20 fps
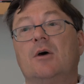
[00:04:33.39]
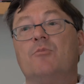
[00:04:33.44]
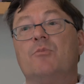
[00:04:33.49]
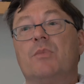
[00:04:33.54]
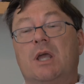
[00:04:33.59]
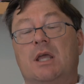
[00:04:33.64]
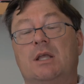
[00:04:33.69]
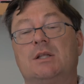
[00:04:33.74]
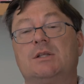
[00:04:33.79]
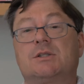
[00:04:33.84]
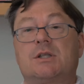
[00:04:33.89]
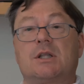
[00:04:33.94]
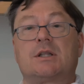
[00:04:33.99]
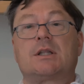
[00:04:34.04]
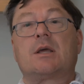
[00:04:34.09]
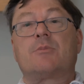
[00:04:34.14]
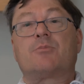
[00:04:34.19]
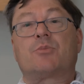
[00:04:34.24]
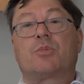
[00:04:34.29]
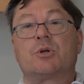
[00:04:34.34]
means
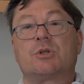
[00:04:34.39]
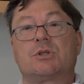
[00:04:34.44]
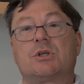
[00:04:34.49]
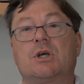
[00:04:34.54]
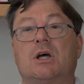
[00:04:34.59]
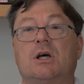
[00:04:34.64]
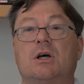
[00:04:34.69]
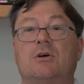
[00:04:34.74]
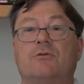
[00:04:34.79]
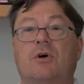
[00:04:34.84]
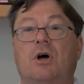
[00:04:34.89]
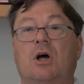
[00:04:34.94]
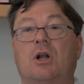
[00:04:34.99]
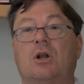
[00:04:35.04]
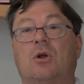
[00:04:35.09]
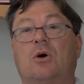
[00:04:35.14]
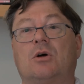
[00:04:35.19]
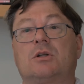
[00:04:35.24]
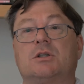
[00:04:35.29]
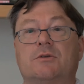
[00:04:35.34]
that they preserve a
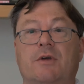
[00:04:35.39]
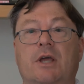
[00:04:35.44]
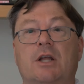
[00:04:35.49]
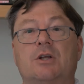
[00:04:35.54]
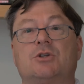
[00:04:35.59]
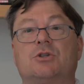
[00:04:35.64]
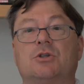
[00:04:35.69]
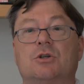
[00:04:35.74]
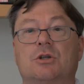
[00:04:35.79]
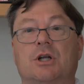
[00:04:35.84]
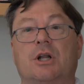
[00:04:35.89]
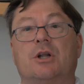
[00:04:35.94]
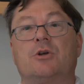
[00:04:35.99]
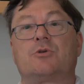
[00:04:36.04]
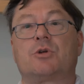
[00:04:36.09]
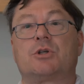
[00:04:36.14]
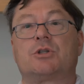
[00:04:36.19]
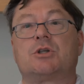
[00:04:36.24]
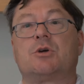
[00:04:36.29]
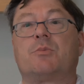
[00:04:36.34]
lot of ancient
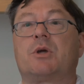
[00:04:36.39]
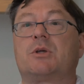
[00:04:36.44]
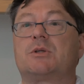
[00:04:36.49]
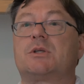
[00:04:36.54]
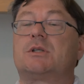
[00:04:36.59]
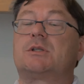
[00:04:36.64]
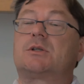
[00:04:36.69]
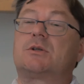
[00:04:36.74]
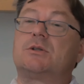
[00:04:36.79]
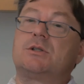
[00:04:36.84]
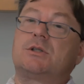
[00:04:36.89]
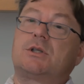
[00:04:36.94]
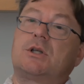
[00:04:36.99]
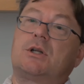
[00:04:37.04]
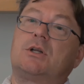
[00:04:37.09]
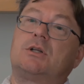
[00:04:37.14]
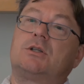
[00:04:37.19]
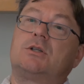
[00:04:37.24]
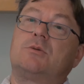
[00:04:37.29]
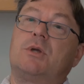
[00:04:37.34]
literature because it's considered